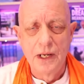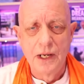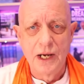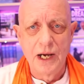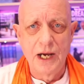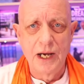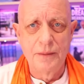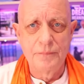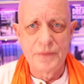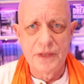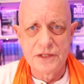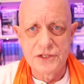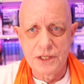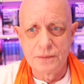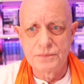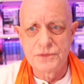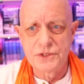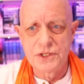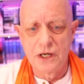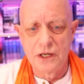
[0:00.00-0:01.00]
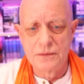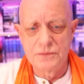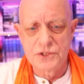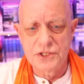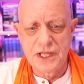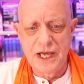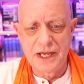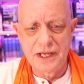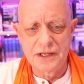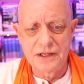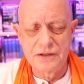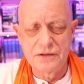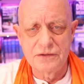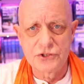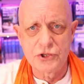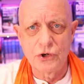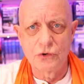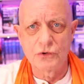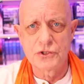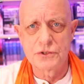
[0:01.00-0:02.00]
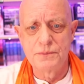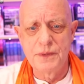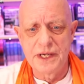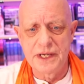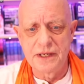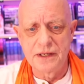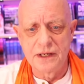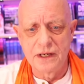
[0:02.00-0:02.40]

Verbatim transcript: Um, and sometimes that shocks me.